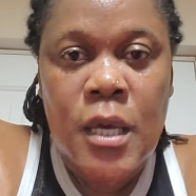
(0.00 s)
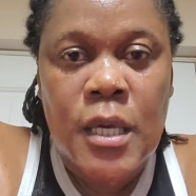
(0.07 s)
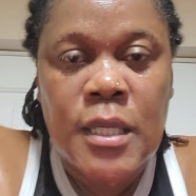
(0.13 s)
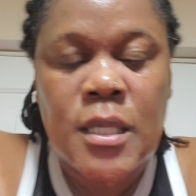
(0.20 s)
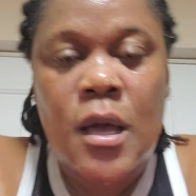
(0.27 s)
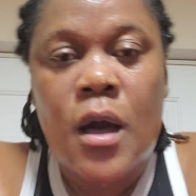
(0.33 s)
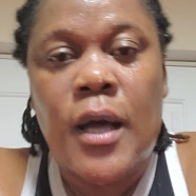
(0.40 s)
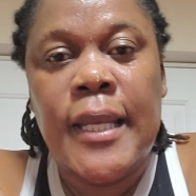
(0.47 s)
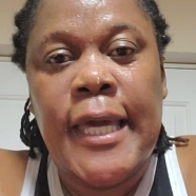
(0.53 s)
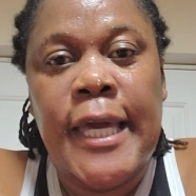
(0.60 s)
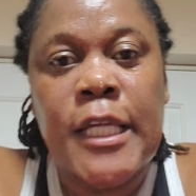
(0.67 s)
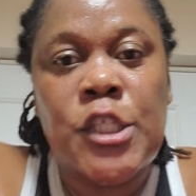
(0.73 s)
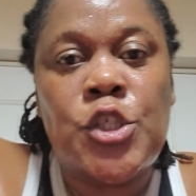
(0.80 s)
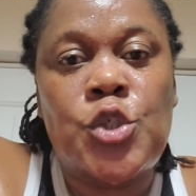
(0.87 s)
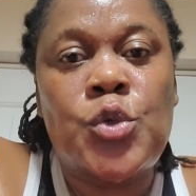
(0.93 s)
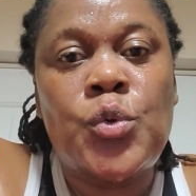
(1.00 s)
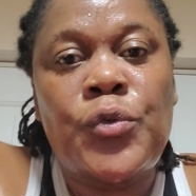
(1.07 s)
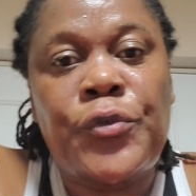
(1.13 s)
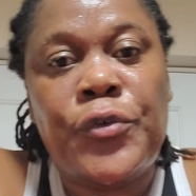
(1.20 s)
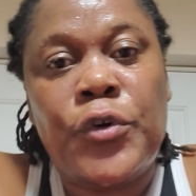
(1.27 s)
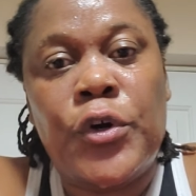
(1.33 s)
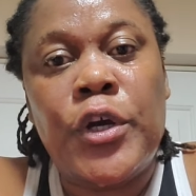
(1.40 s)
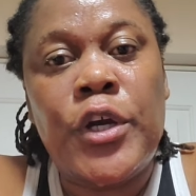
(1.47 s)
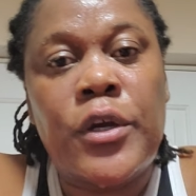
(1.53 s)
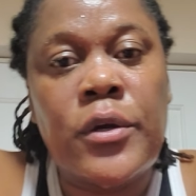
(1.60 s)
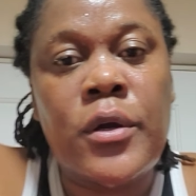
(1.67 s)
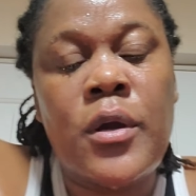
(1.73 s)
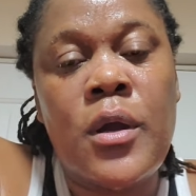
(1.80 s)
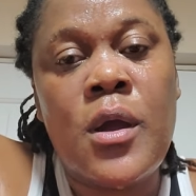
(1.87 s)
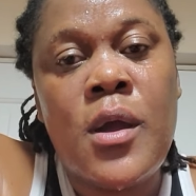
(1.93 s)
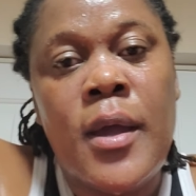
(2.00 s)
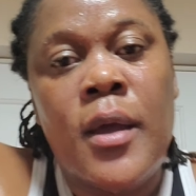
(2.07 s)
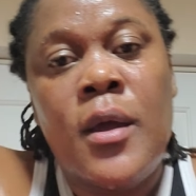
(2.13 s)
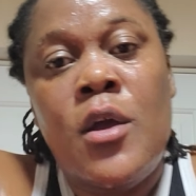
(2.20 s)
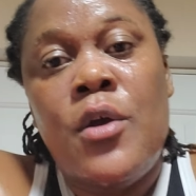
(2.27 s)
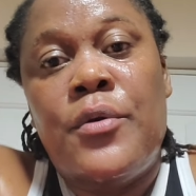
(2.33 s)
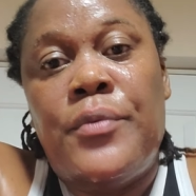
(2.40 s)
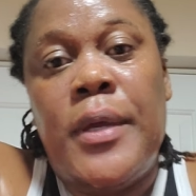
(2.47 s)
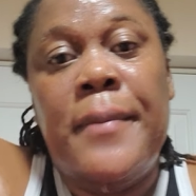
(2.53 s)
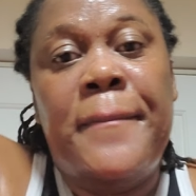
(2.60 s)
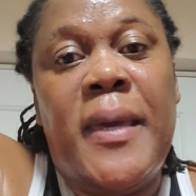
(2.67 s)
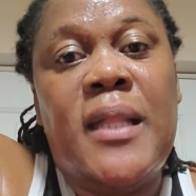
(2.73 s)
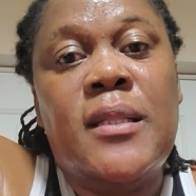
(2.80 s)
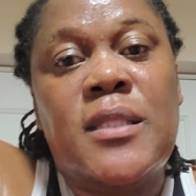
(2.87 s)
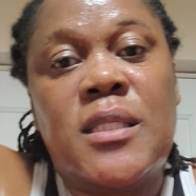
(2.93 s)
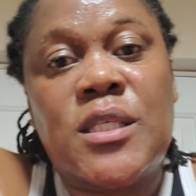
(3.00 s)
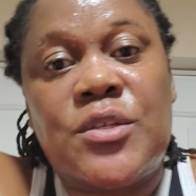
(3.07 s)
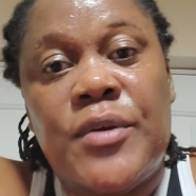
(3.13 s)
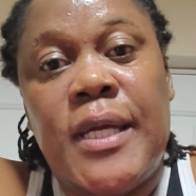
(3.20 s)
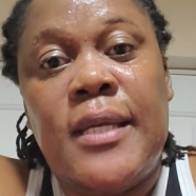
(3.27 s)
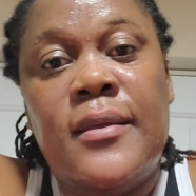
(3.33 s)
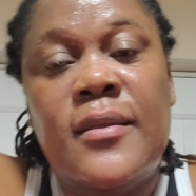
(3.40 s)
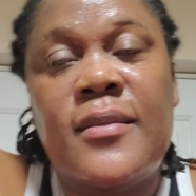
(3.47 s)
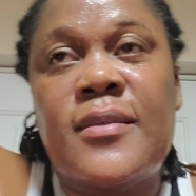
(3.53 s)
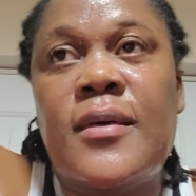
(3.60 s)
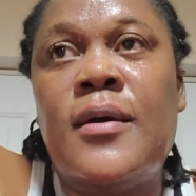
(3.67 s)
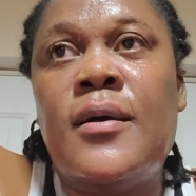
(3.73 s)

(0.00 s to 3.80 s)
it's called H24 rebuild strength